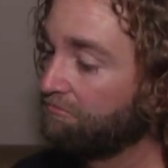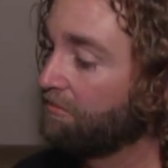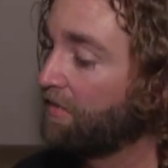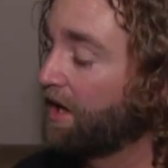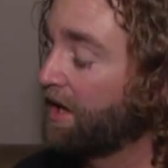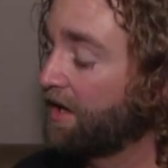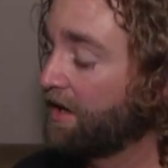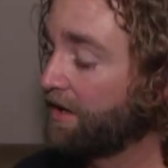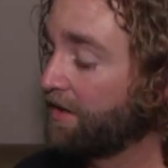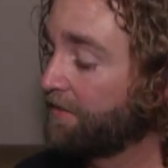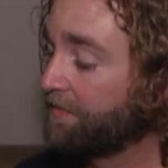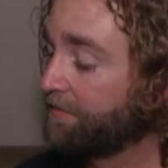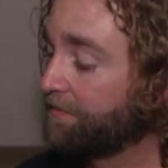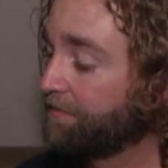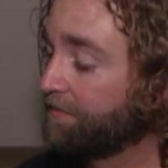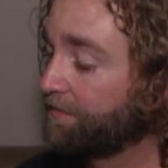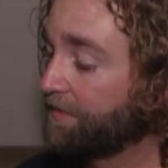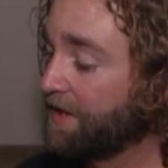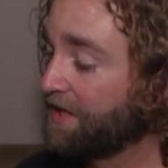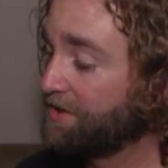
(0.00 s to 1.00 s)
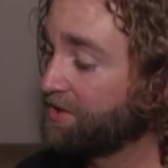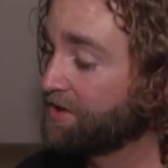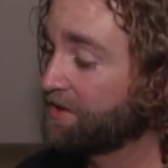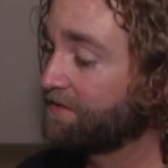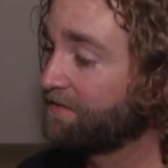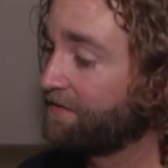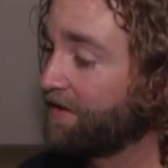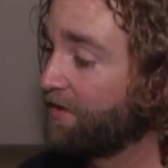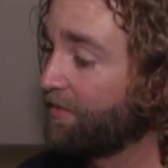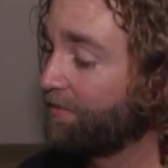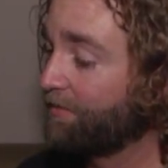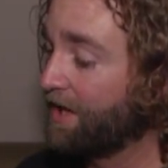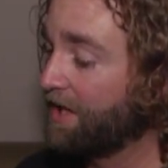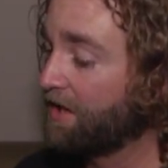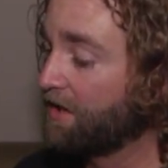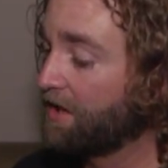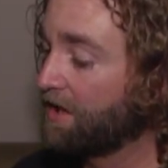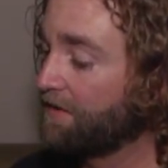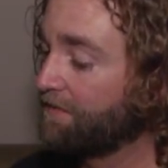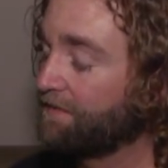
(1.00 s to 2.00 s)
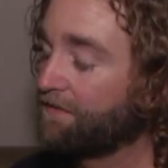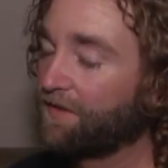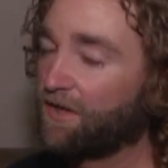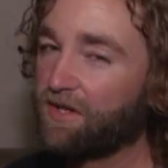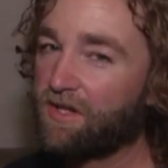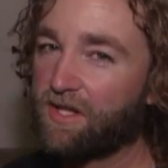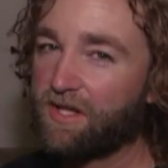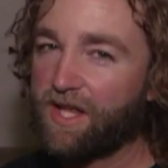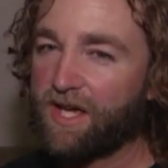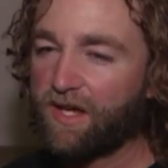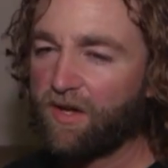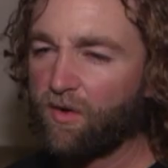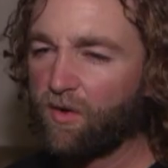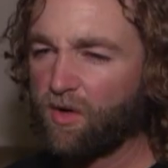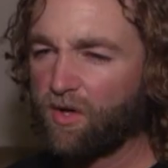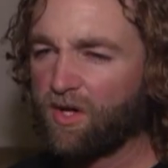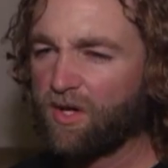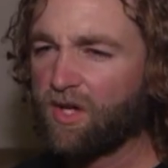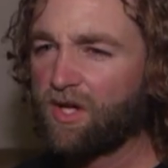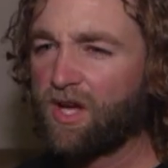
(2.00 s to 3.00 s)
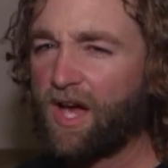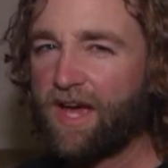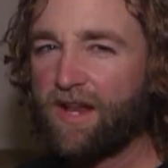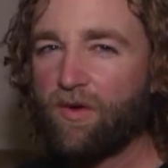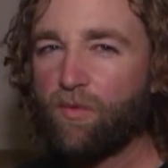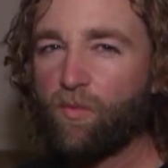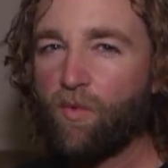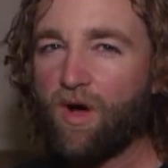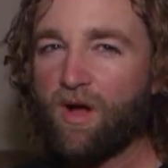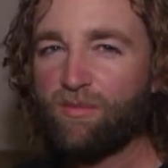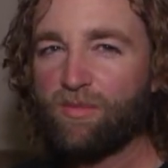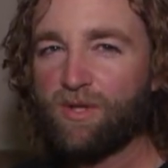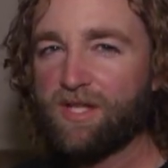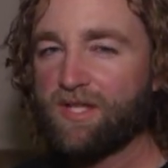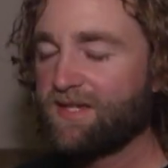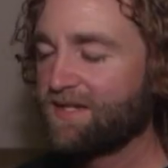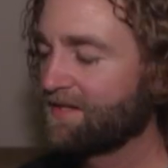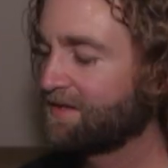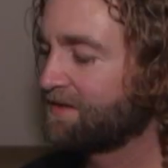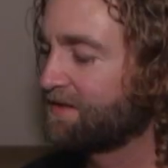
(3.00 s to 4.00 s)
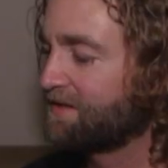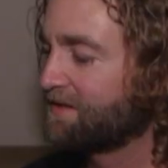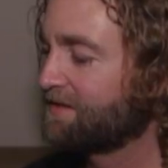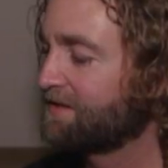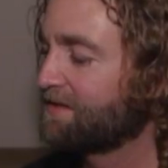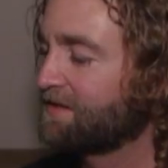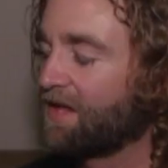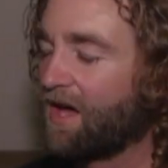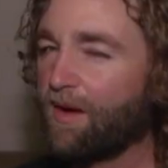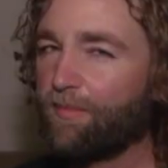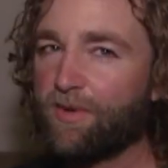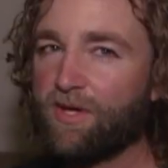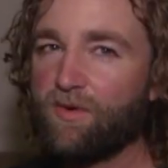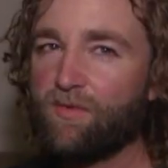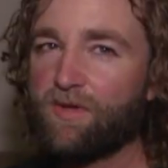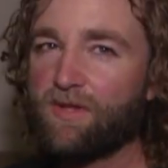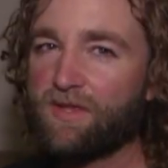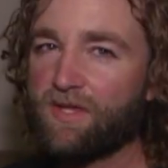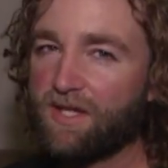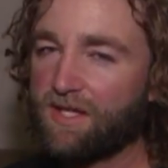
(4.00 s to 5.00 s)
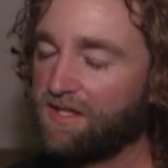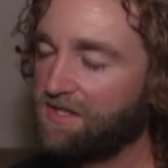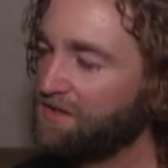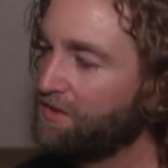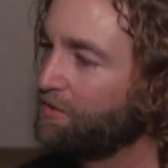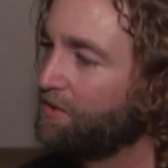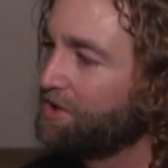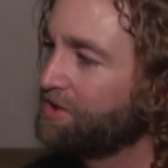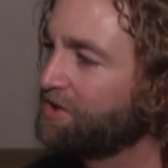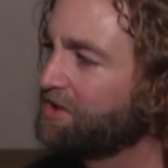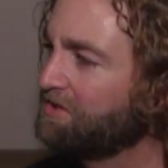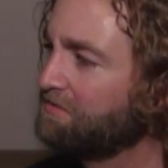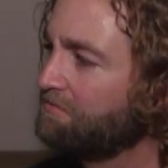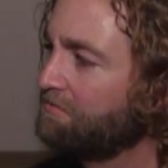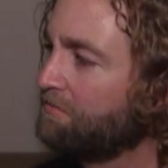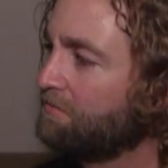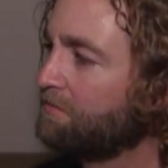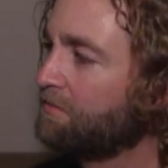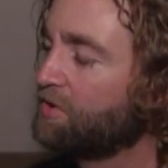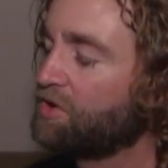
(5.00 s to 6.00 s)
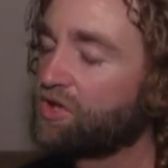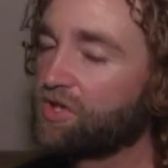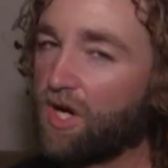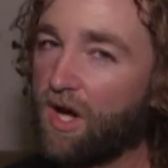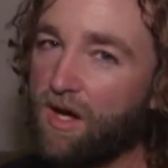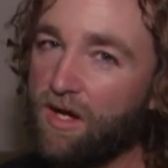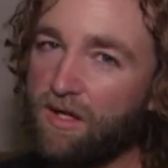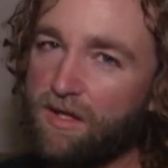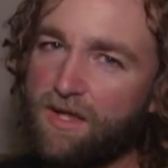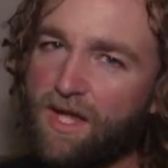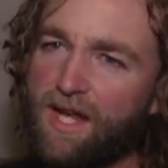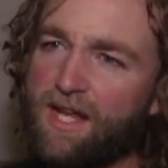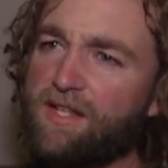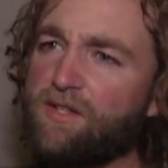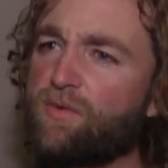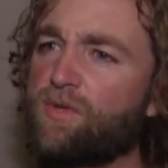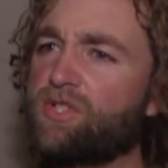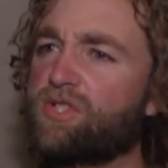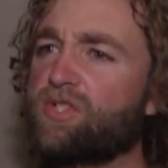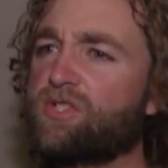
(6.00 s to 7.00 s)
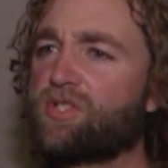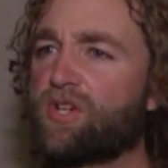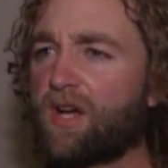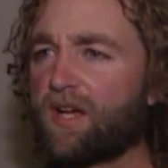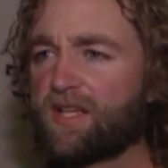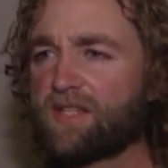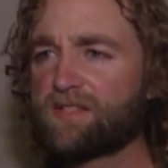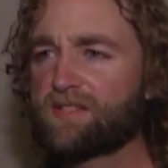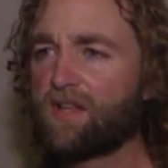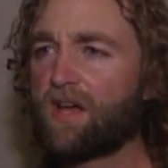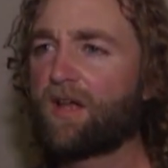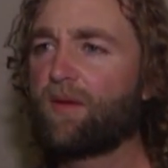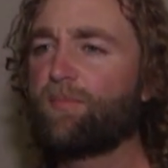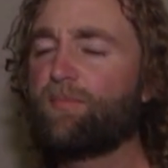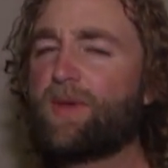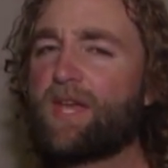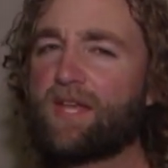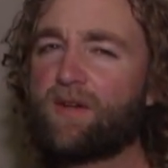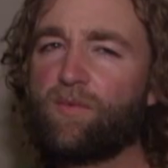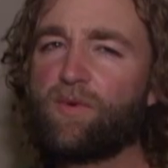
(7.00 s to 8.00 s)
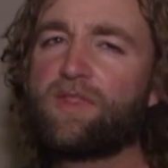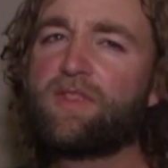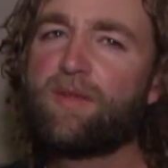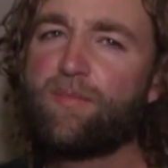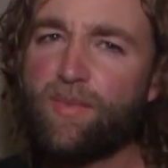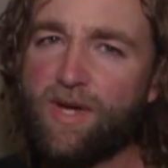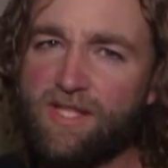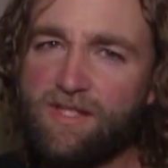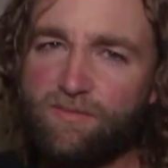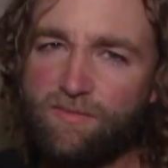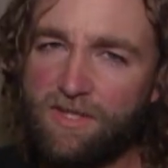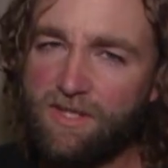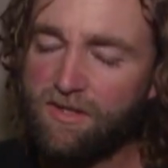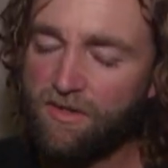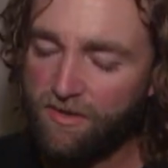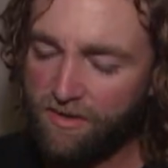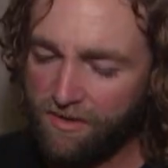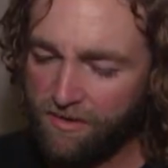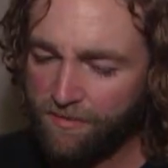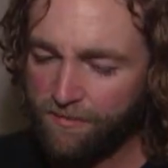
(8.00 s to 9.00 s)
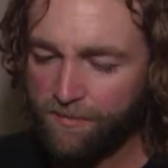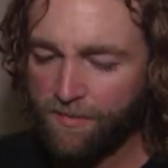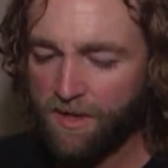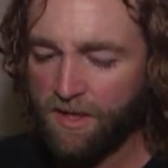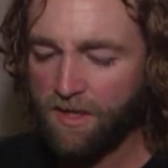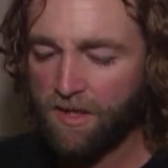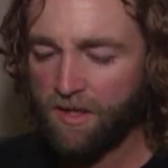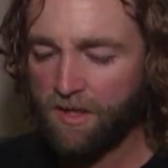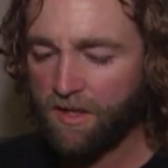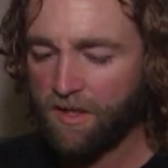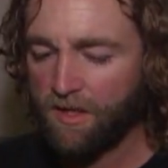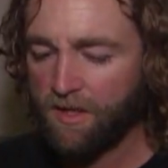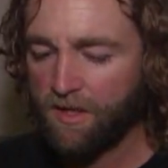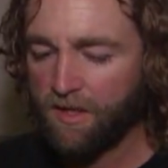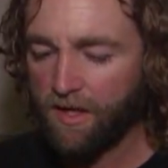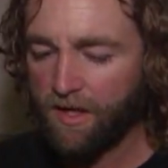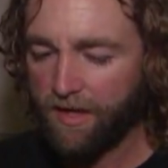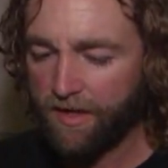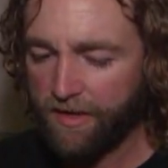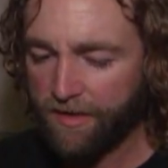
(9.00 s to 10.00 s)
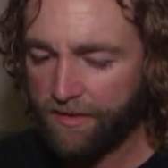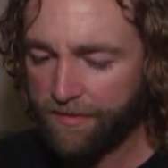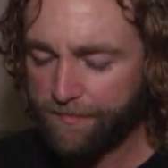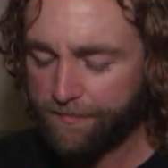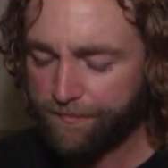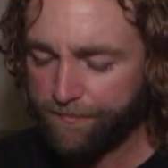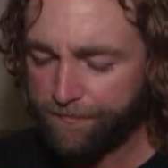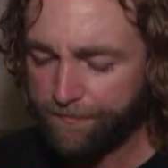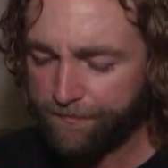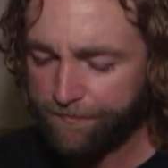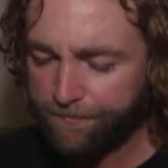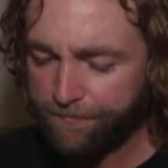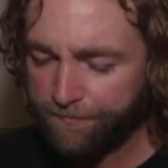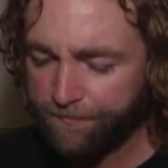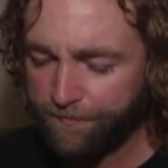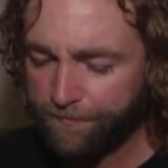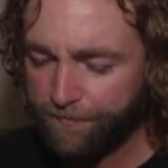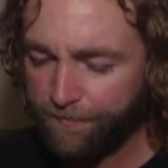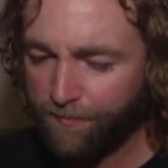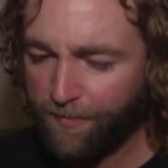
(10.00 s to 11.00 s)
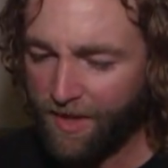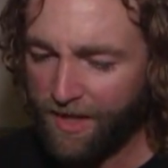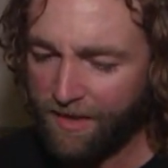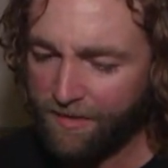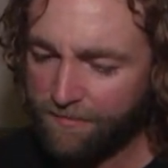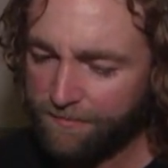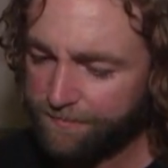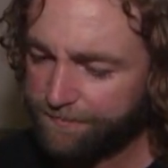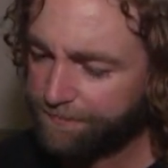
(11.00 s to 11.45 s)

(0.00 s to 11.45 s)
It just felt better. It felt like kind of wobbly and sloppy with the intuition shock. That intuition shock is not made with the best material, but